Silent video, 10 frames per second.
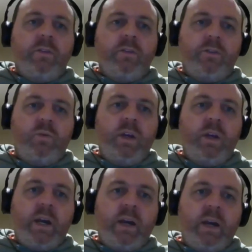Squid
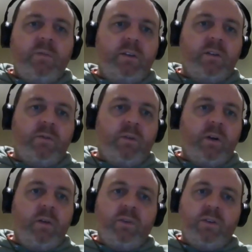Game Season
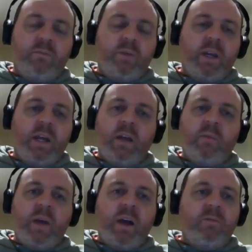3, which has been out
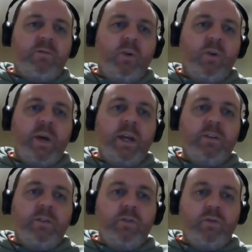about 4
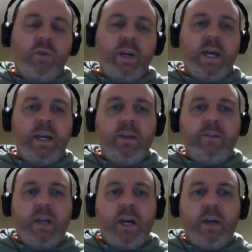weeks, 28
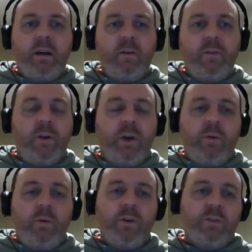Years Later,
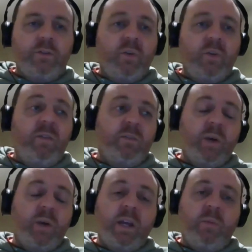which is a movie that's
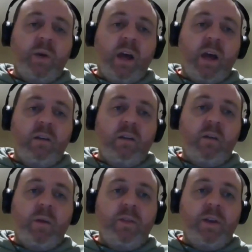been out about a
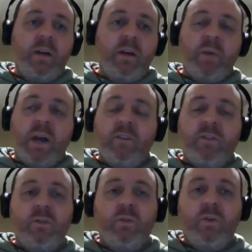month now, but
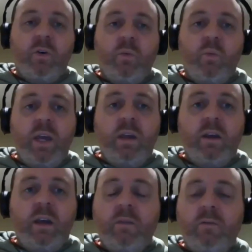it's still got a
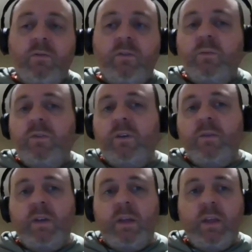week in some
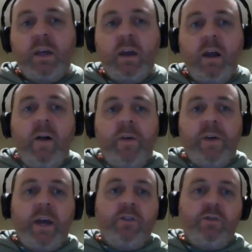cinemas out there,
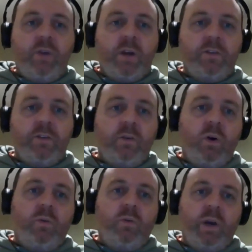and Jurassic
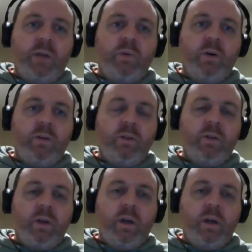World Rebirth,